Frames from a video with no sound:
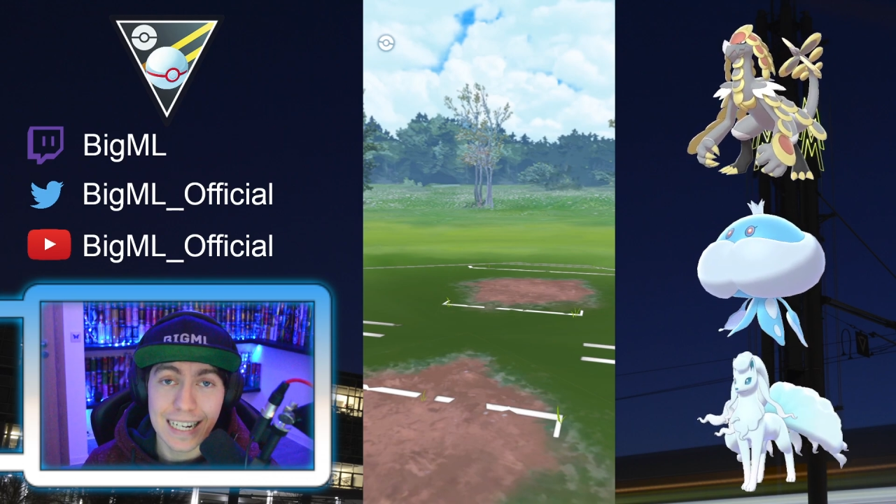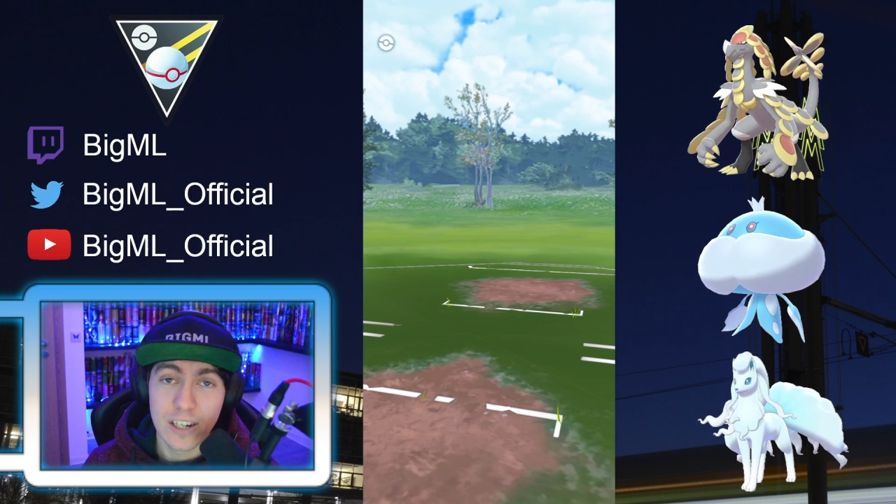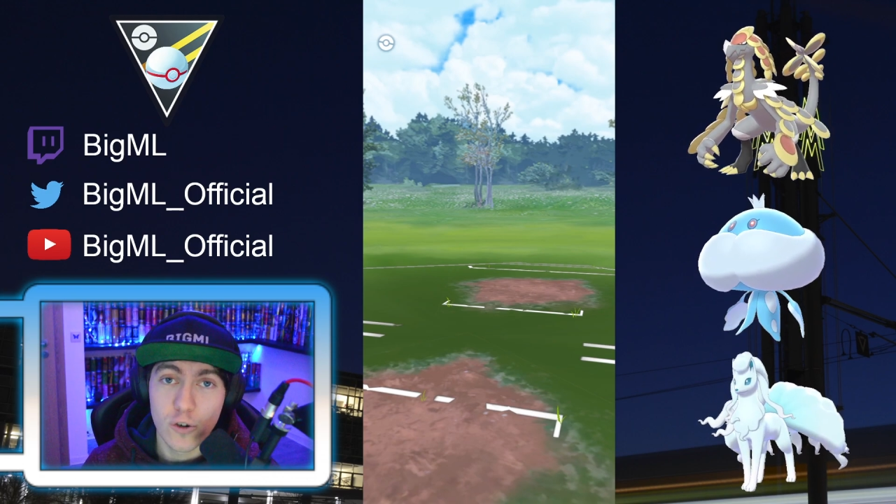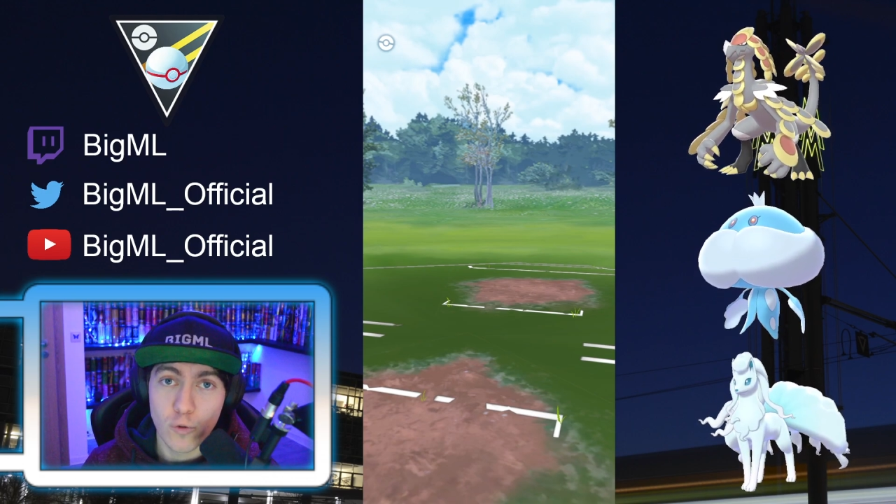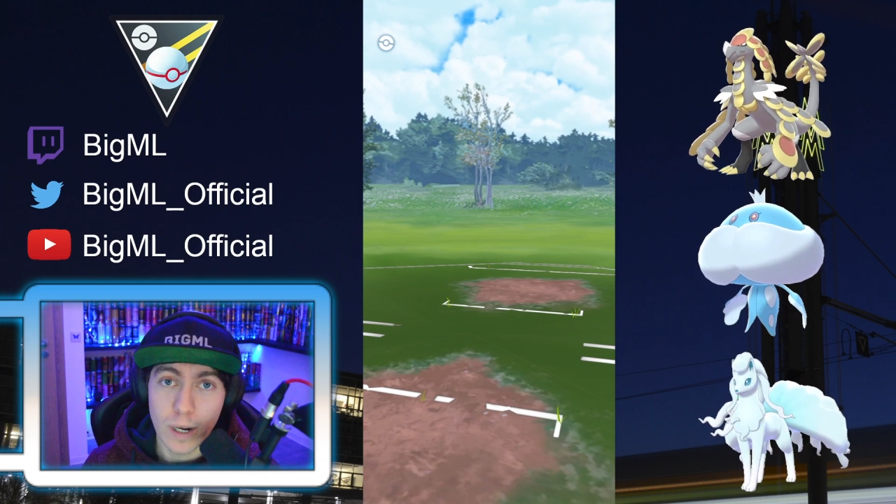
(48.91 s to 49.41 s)

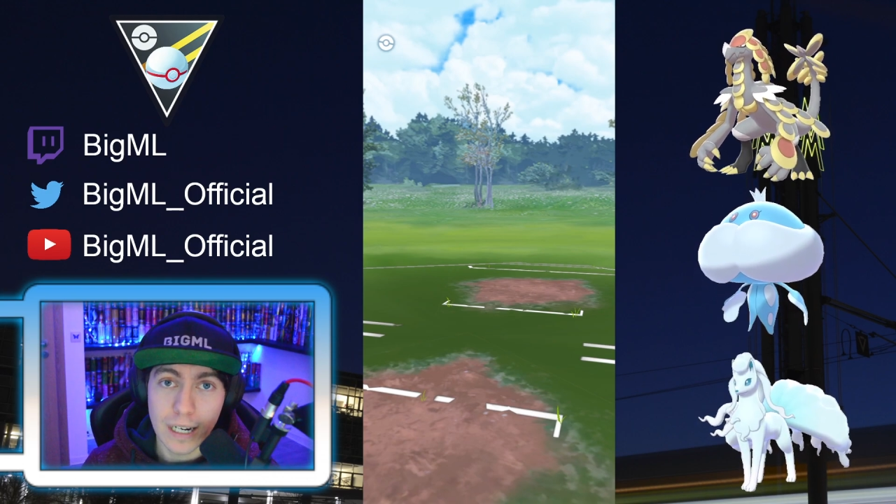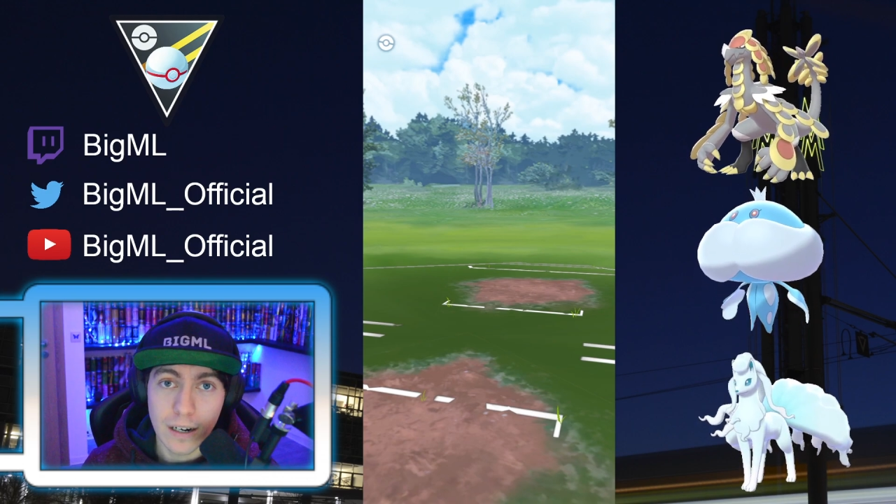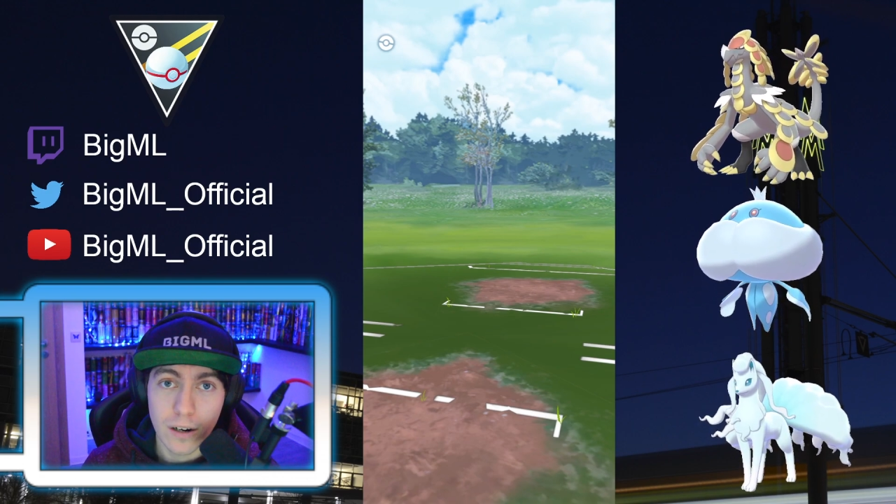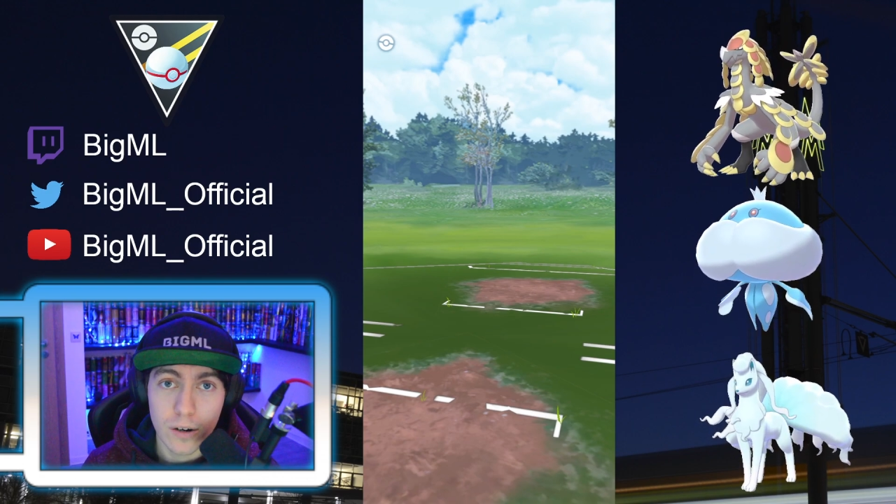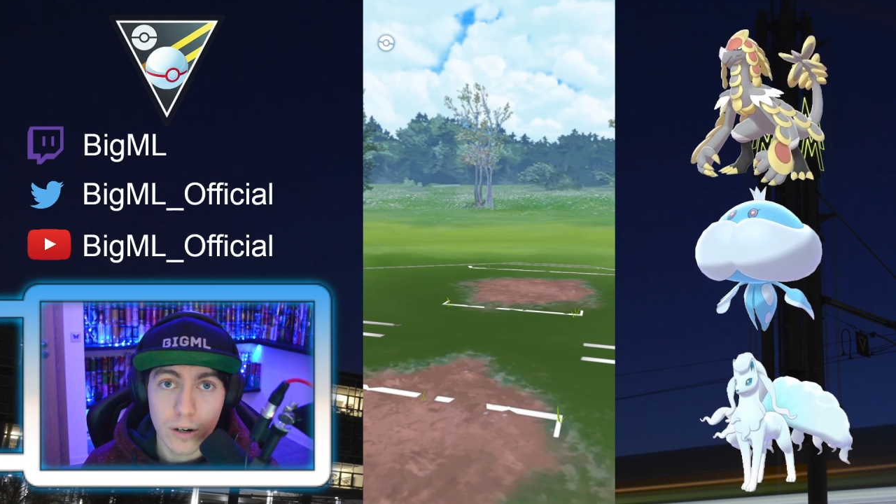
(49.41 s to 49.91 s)
Dragon
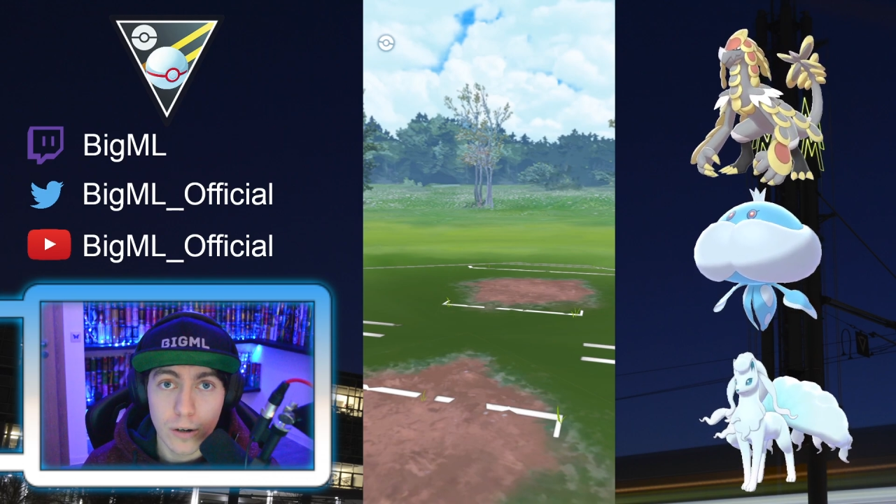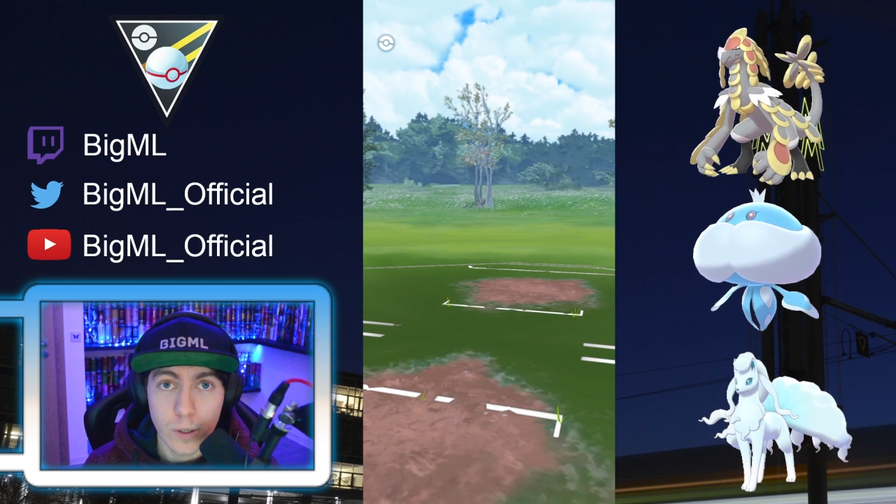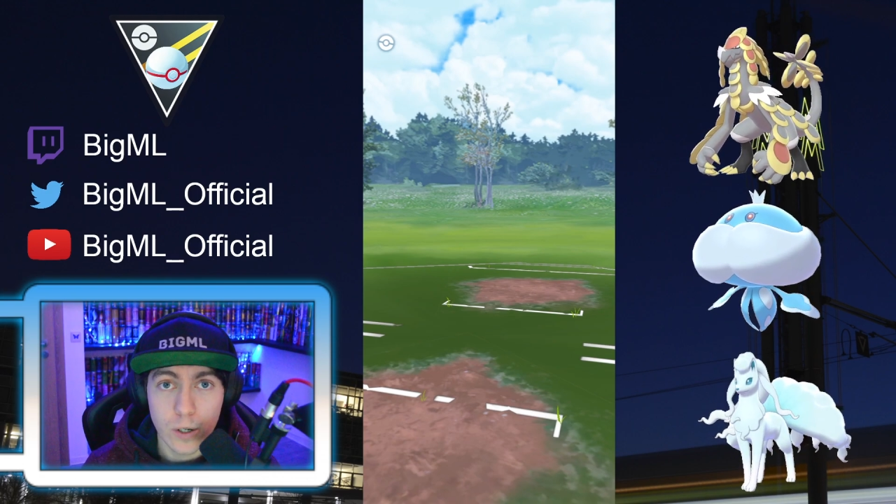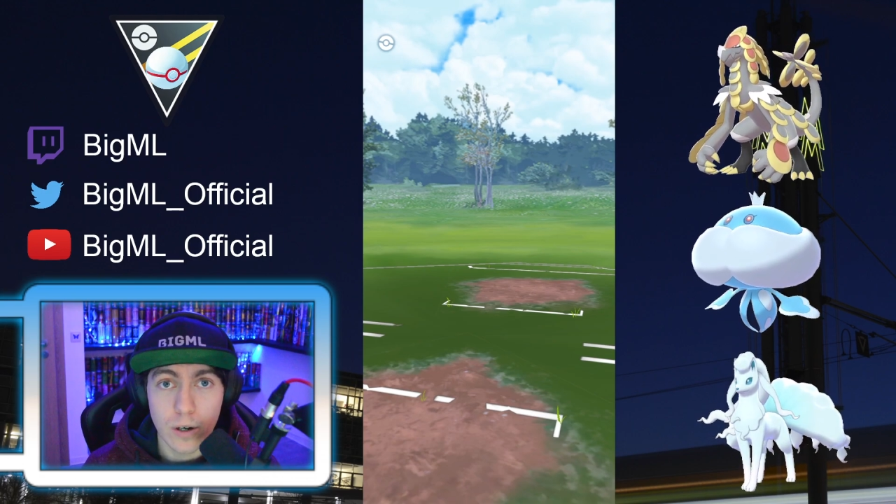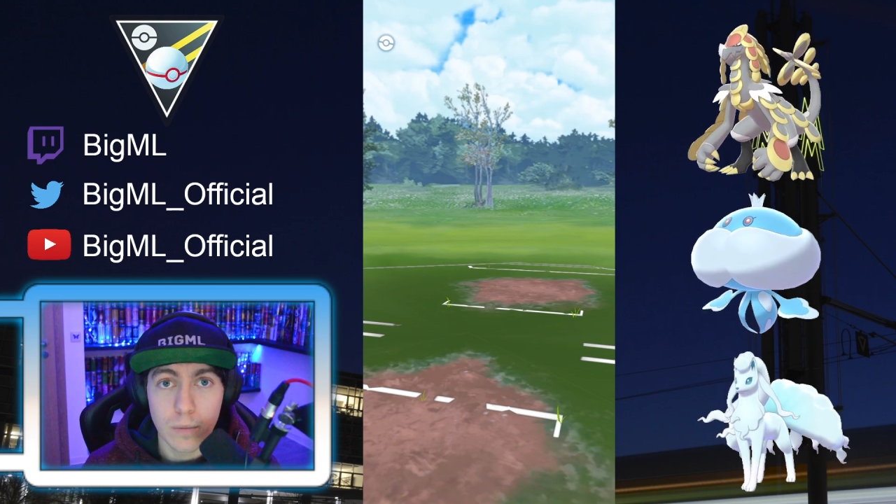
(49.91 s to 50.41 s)
Claw, Close
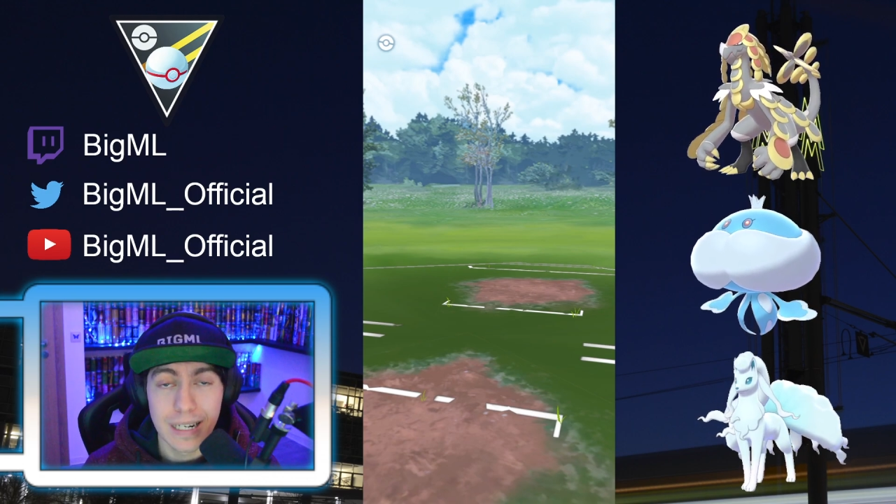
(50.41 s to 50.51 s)
Combat.